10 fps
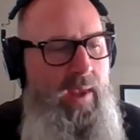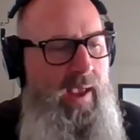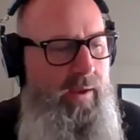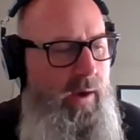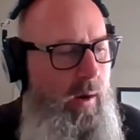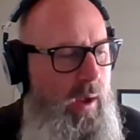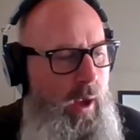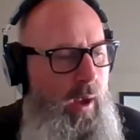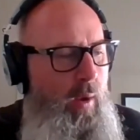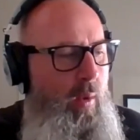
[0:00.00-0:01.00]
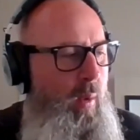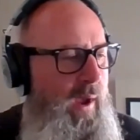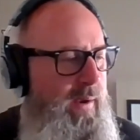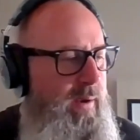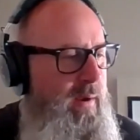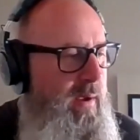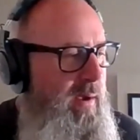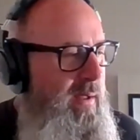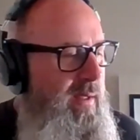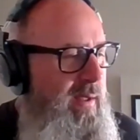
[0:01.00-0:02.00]
And you know, when
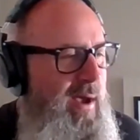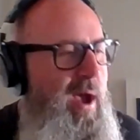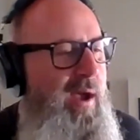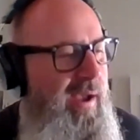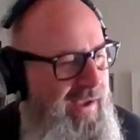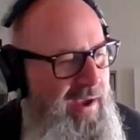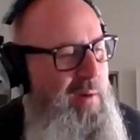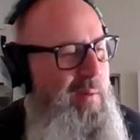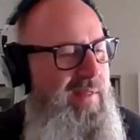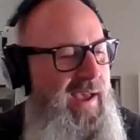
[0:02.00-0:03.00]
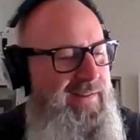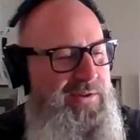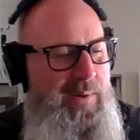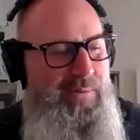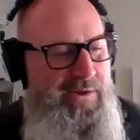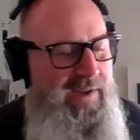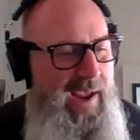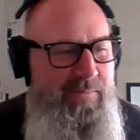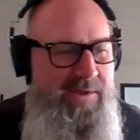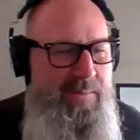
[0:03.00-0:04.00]
that scripture
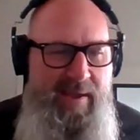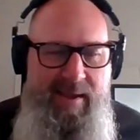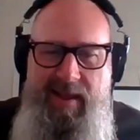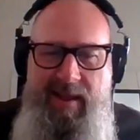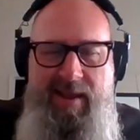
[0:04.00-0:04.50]
came to me,